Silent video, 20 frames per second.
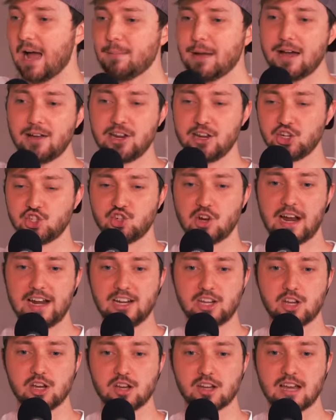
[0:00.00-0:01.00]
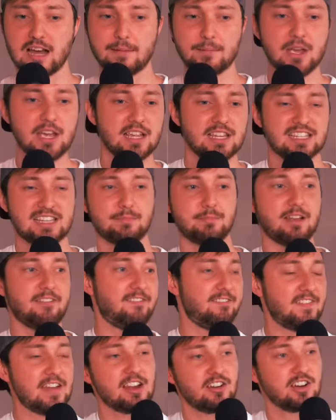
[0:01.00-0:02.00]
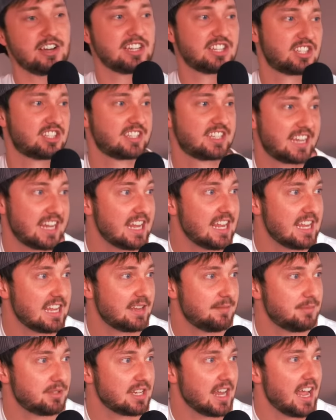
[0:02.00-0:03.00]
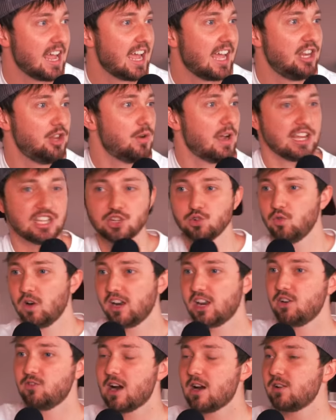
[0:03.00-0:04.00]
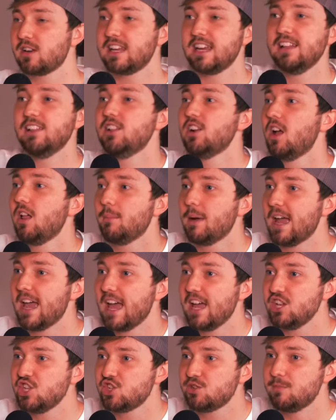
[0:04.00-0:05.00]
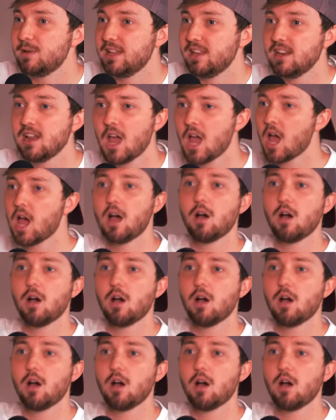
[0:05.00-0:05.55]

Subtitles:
I'm out here trying to cook up some nefarious schemes, and you guys are running around killing all my henchmen.